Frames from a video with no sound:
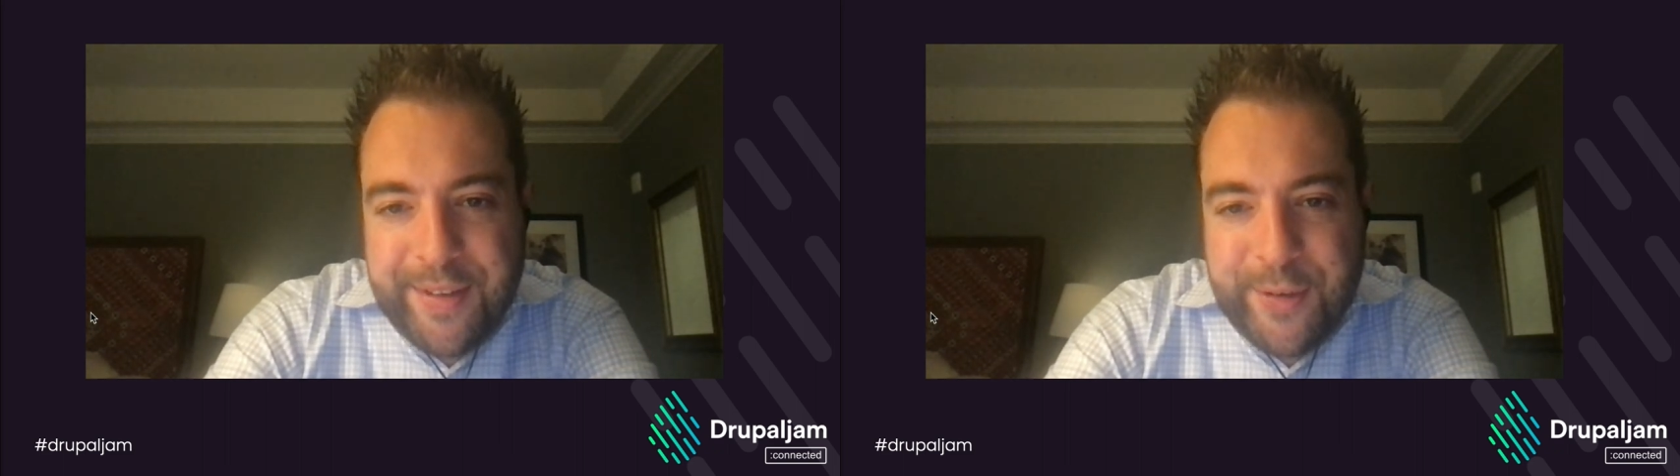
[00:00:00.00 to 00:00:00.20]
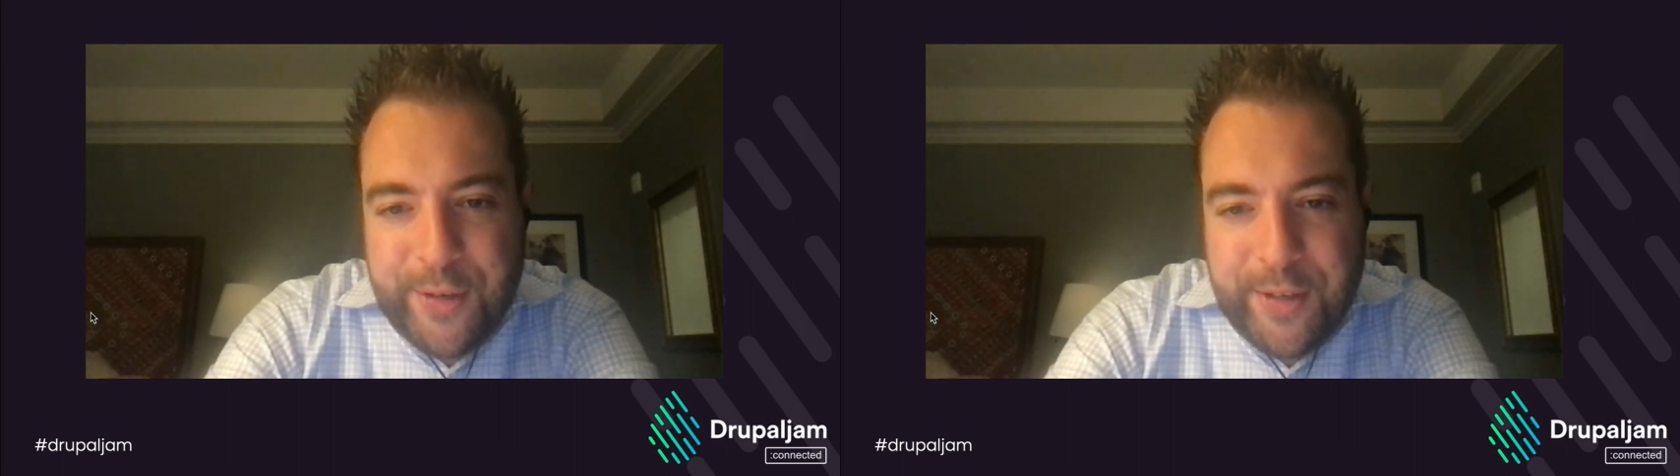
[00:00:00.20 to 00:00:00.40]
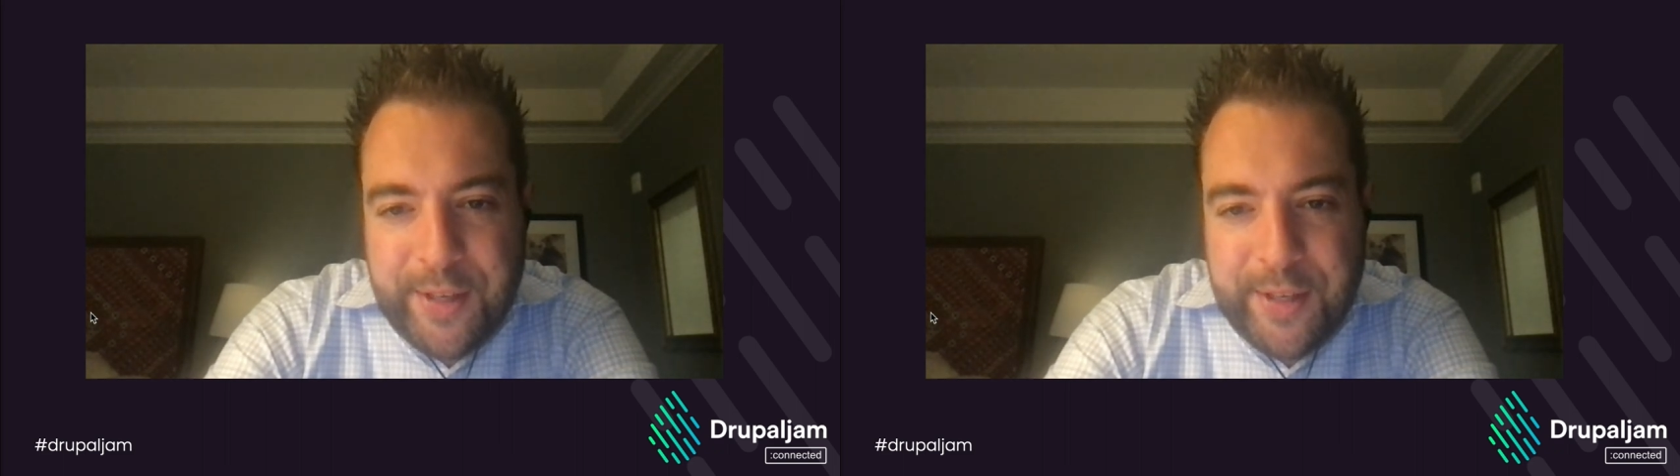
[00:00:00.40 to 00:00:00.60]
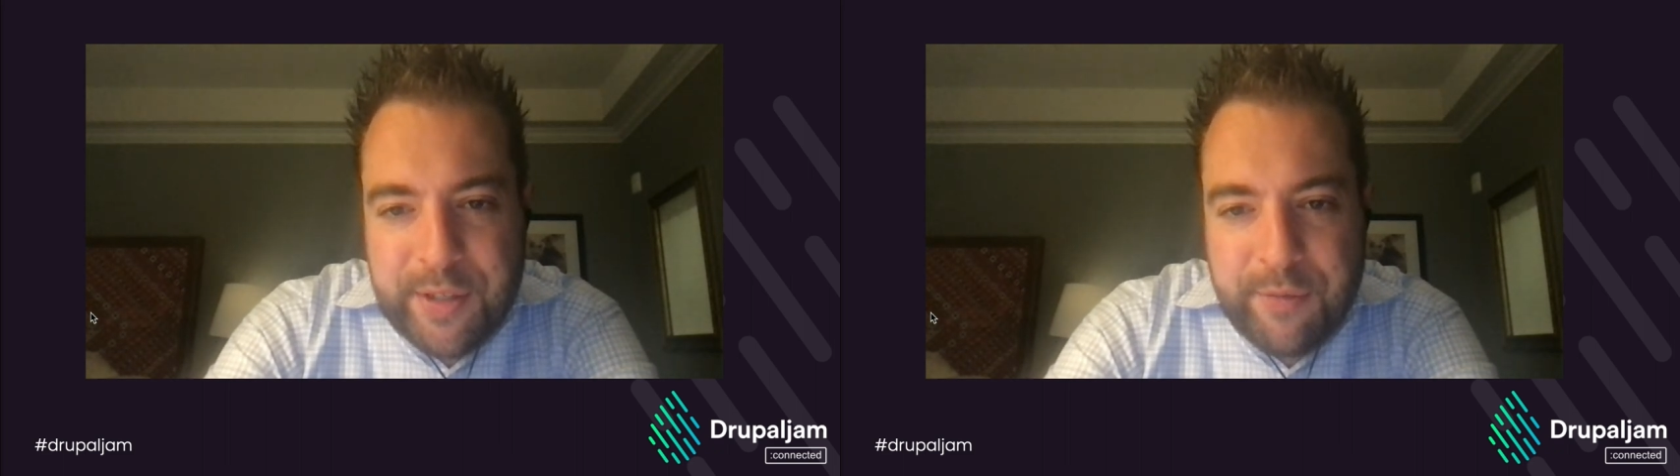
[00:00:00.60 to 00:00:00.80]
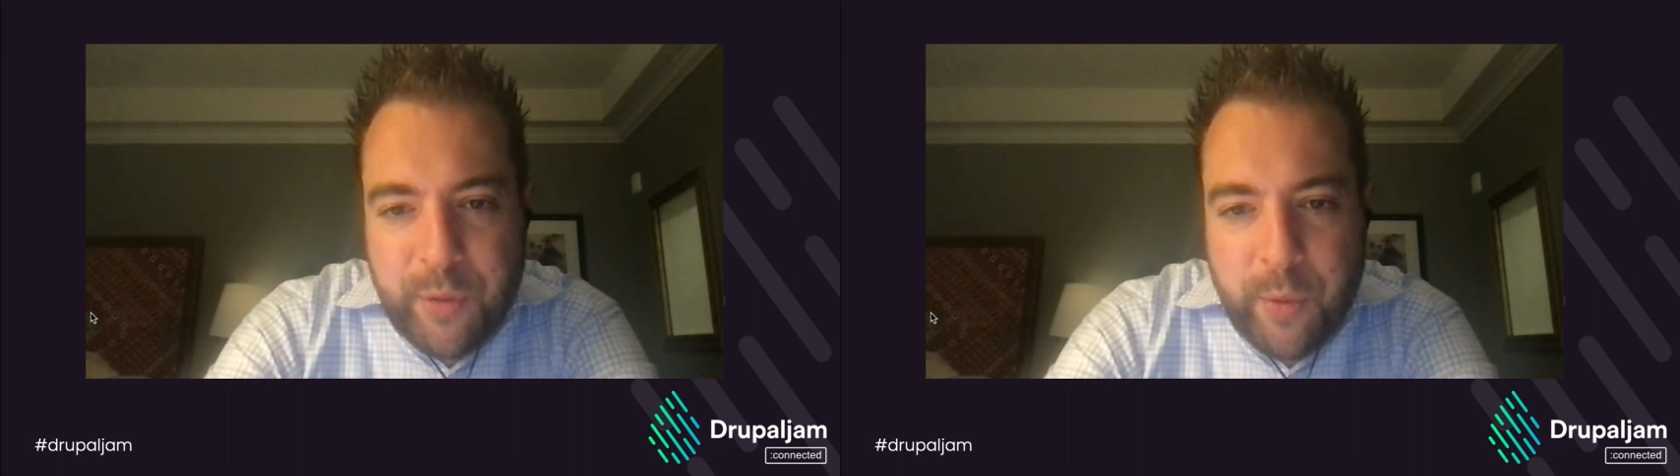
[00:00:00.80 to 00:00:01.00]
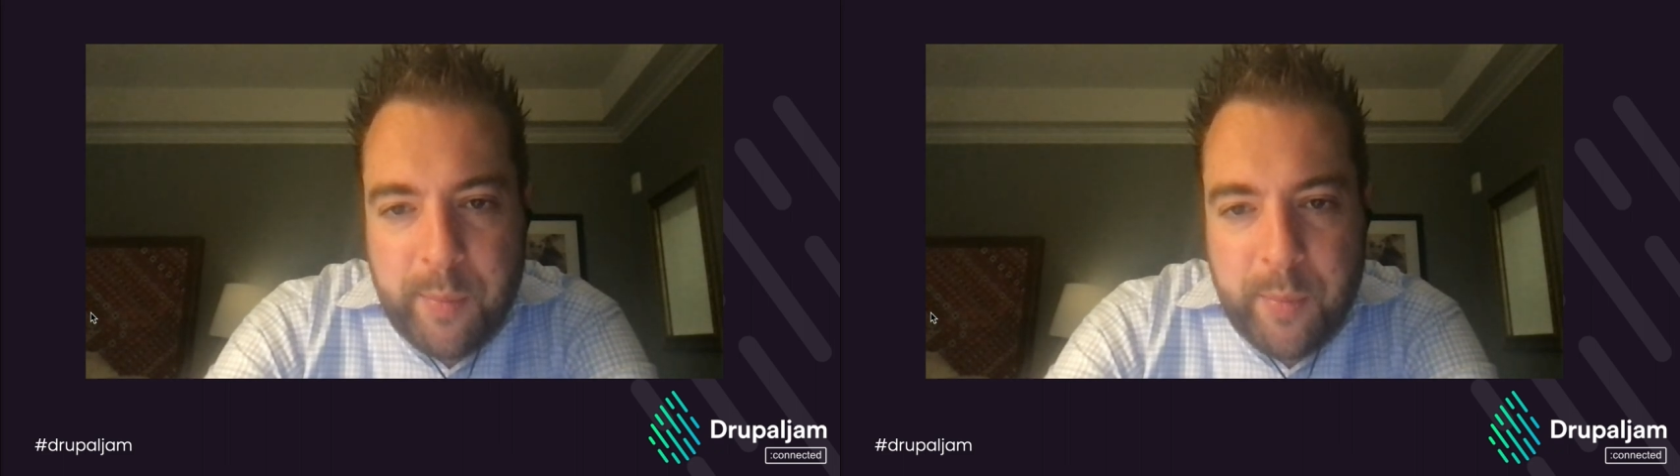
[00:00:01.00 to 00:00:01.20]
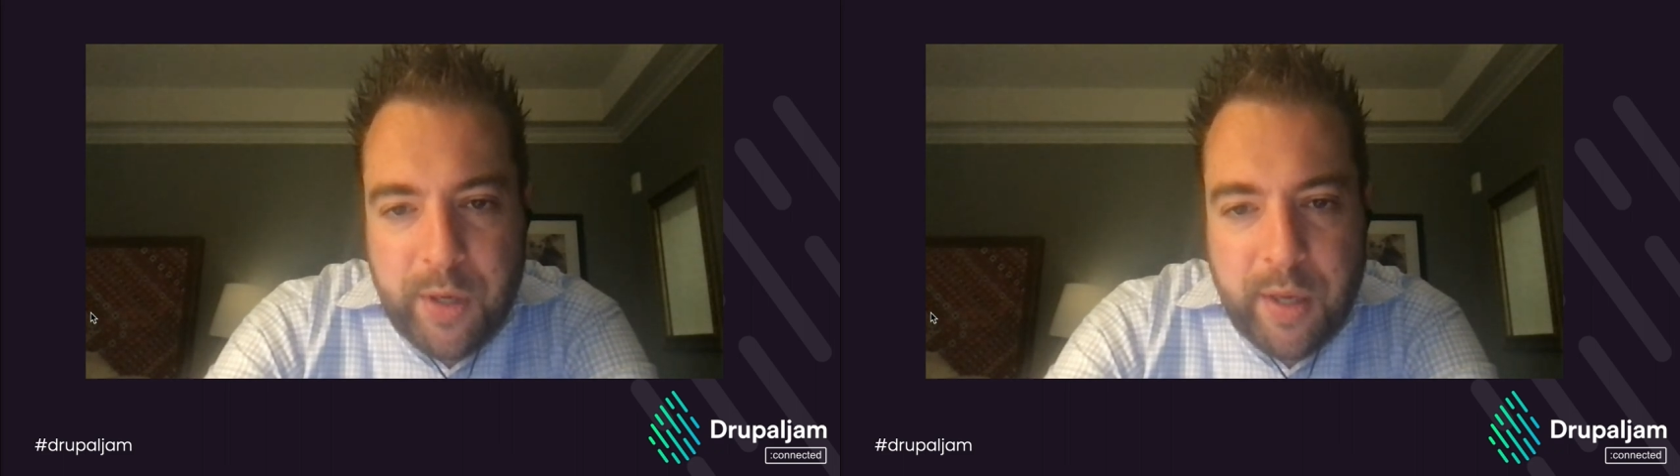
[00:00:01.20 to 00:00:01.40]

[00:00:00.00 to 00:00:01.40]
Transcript: at the early days of the web,